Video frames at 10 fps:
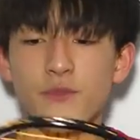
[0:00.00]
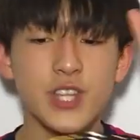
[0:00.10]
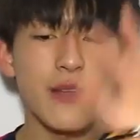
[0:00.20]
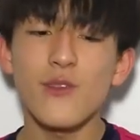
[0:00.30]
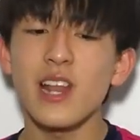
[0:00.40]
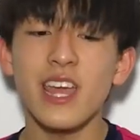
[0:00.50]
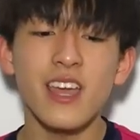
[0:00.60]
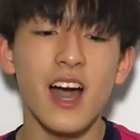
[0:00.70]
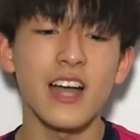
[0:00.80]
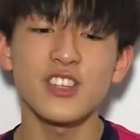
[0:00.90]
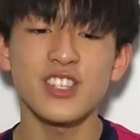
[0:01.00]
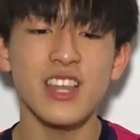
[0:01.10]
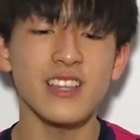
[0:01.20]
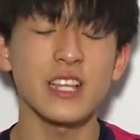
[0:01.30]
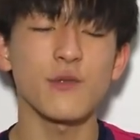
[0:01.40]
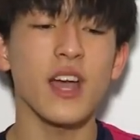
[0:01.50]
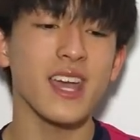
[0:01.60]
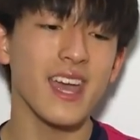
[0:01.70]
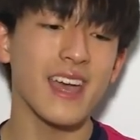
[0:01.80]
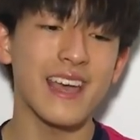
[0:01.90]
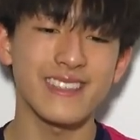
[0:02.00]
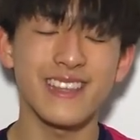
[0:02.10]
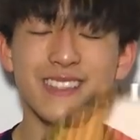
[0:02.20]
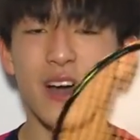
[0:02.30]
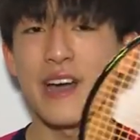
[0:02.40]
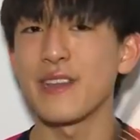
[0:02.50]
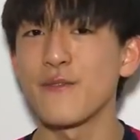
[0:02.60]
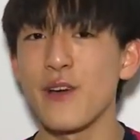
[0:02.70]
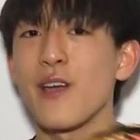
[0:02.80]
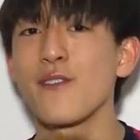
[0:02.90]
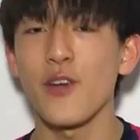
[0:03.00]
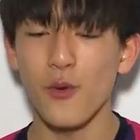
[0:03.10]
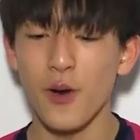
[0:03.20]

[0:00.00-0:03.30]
Generally, I just think this racket is designed very, very